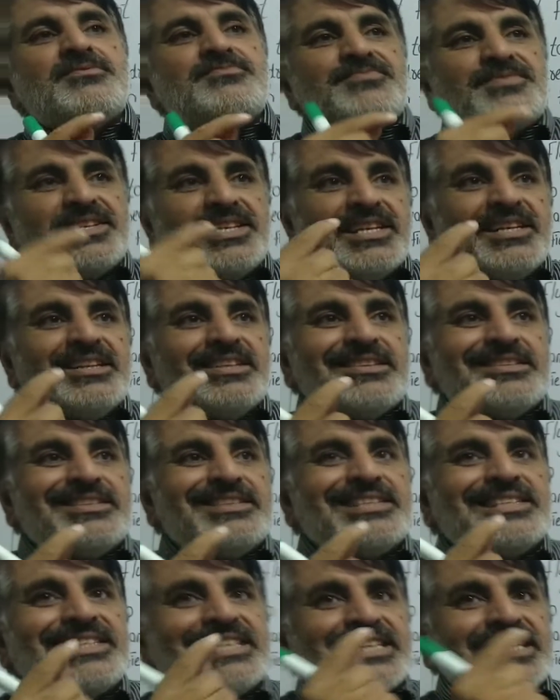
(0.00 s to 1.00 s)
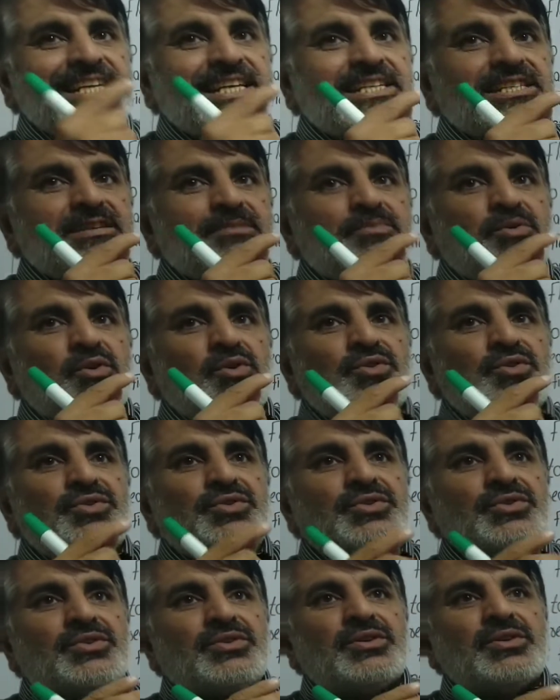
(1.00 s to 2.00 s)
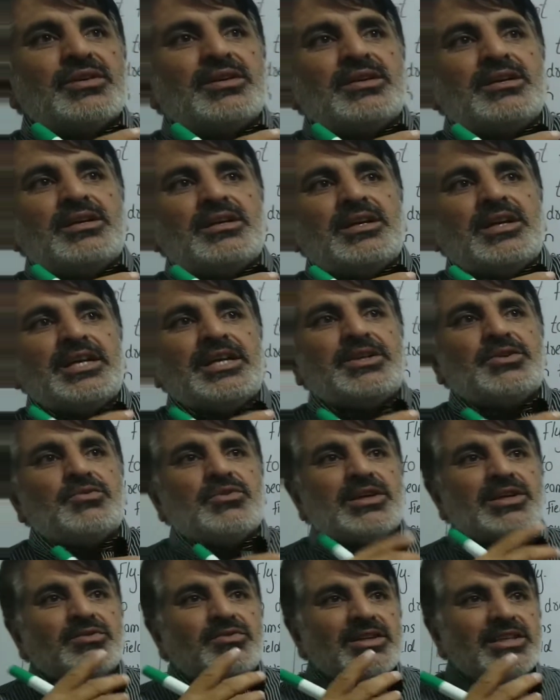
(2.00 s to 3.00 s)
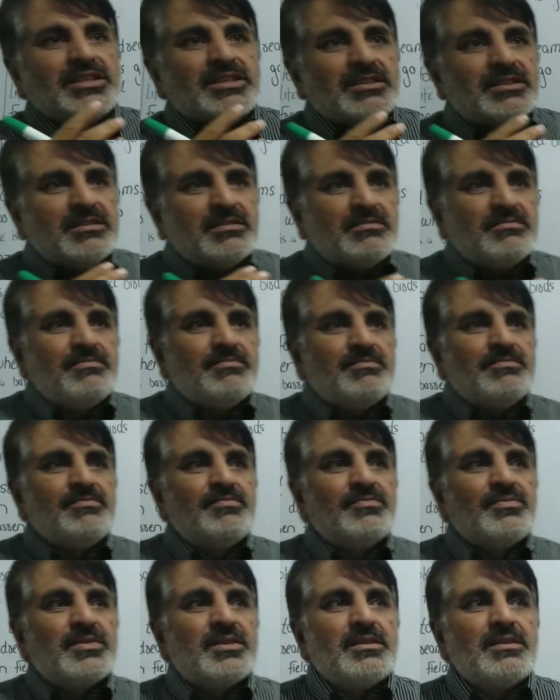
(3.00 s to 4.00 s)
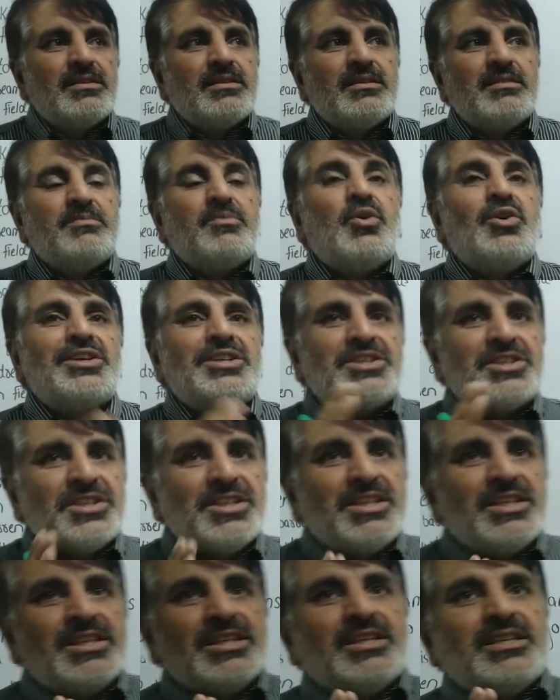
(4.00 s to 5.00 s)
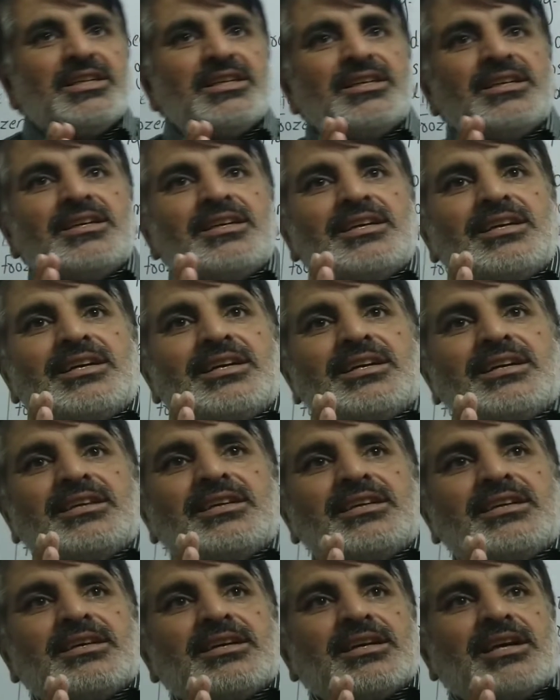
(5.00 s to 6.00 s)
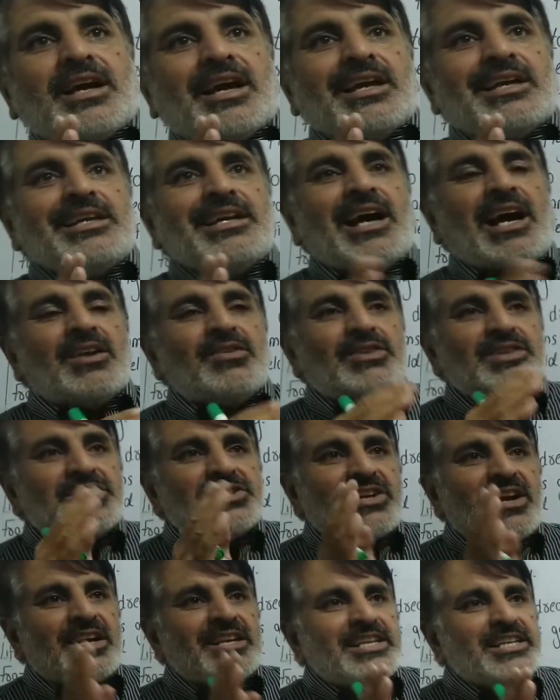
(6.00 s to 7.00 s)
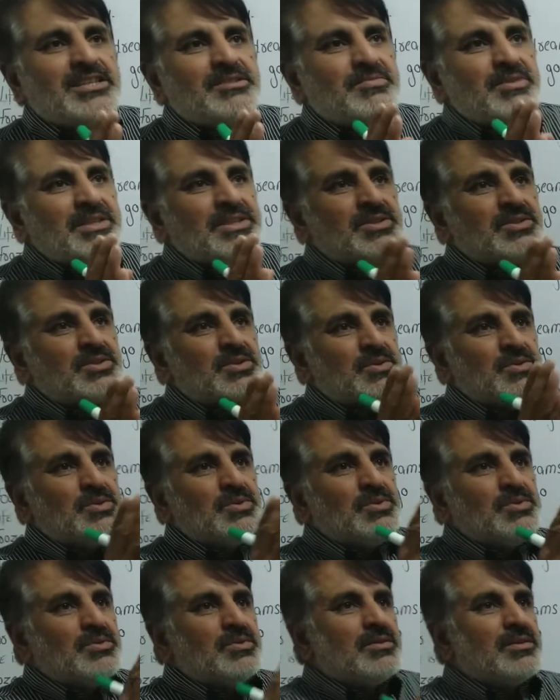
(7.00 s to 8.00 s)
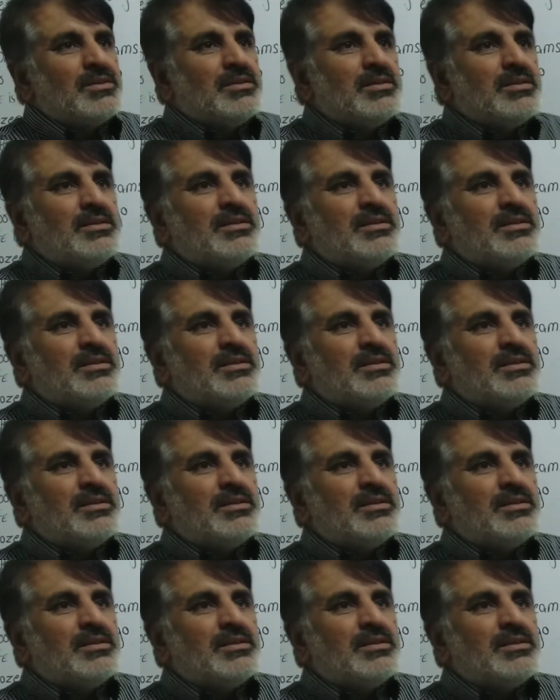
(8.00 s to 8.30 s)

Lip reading: feel the setting. Suppose in Wordsworth poetry, he always tries his best to